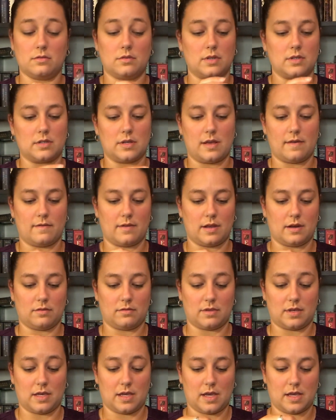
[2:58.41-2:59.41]
I
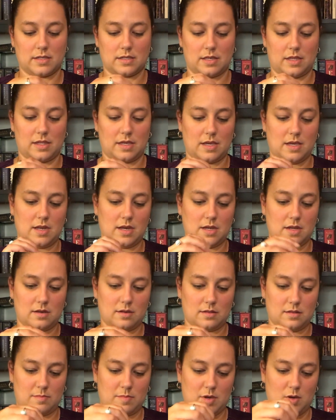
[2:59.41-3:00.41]
don't think it has anything in it.
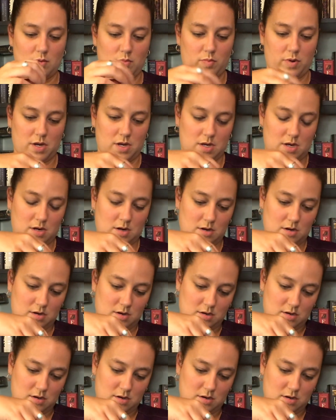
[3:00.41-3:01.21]
Let me open it here.